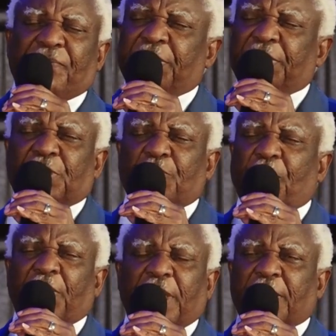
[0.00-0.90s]
a very
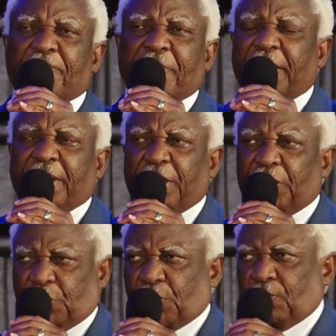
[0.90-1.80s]
small little
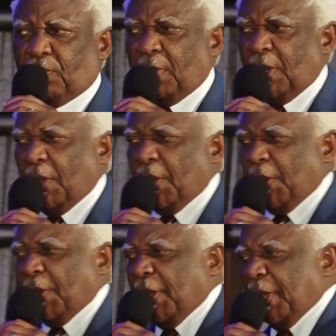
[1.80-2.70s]
minor issue,
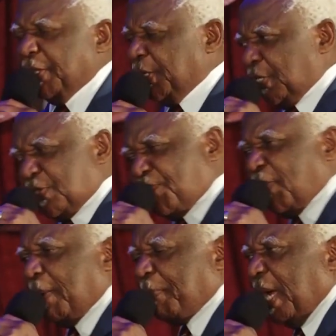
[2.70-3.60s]
and they
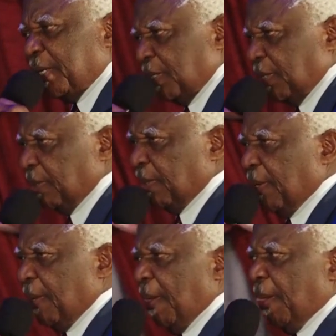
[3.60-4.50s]
just fall apart.
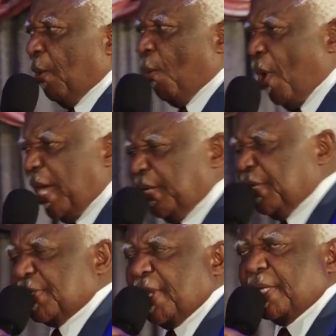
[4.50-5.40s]
Why
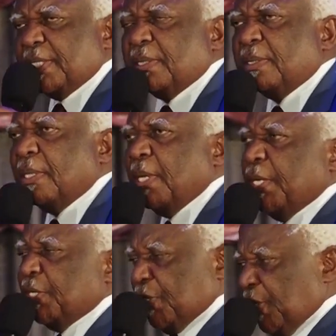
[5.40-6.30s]
is that?
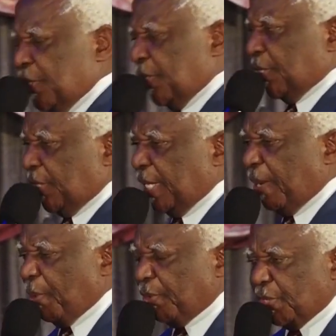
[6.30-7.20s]
Jesus
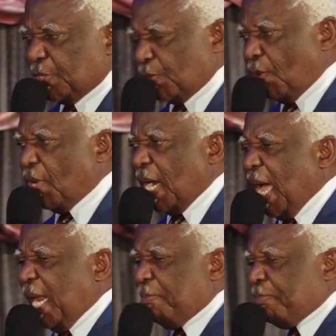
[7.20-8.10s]
said, upon this
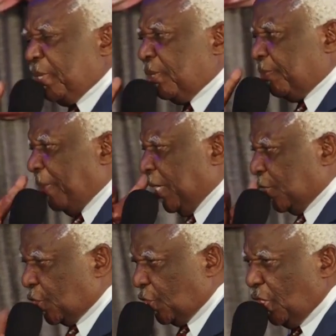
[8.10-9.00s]
rock I'll build
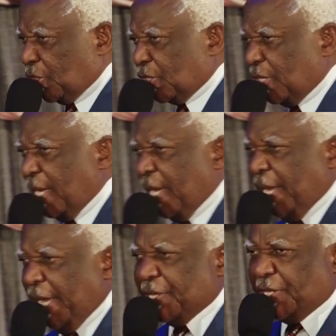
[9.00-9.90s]
my church,
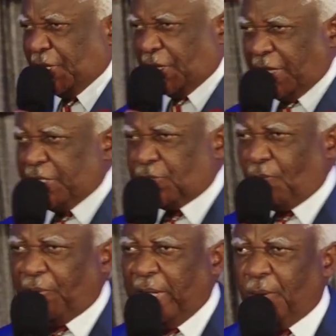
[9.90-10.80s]
and the
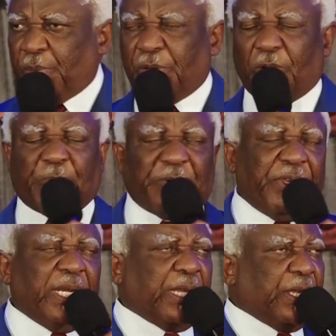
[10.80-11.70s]
gates of hell will not
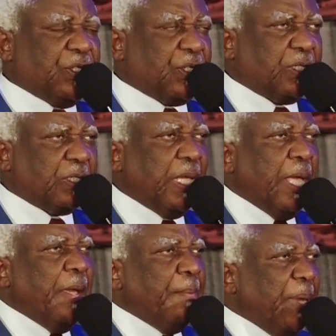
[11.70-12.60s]
prevail against it.
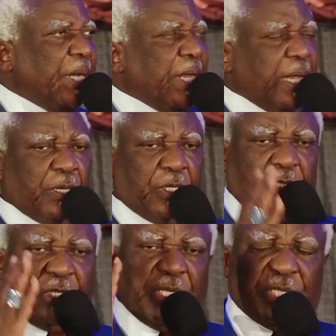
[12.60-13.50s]
Meaning,
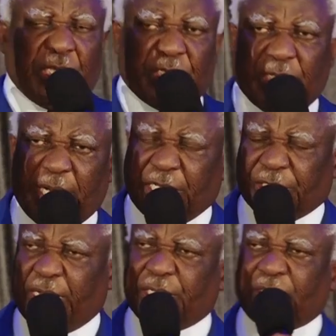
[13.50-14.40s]
Jesus said,
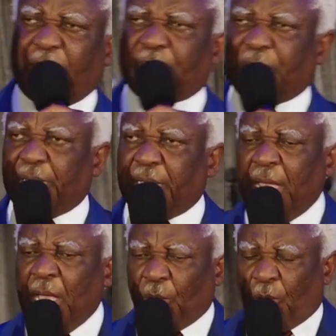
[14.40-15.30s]
I'll start
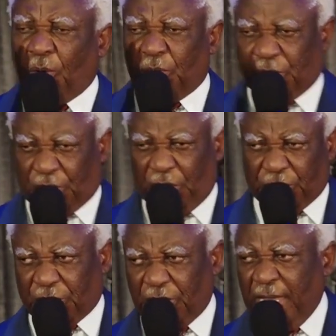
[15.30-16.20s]
something called
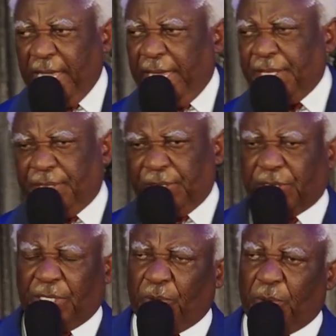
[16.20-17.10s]
church, and
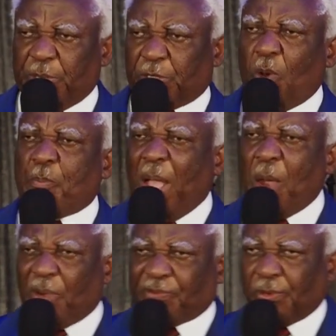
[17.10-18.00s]
this thing will be so
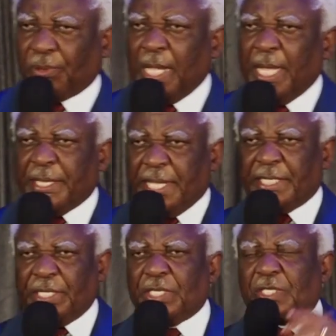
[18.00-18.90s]
powerful
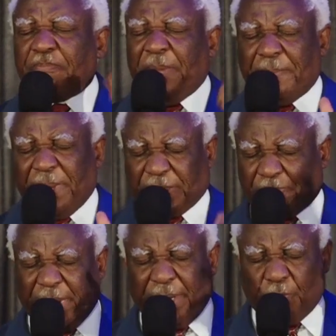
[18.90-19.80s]
that its
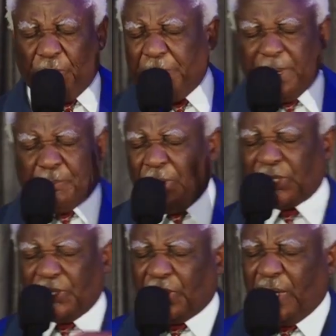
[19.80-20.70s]
members, men, women,
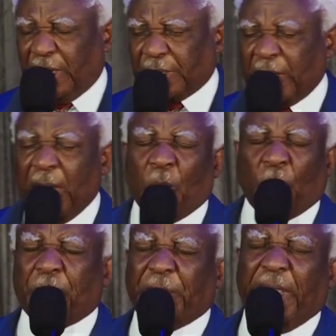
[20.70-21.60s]
boys, and girls,
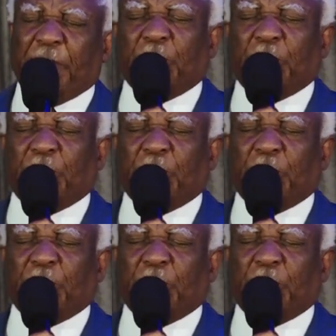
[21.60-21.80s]
will be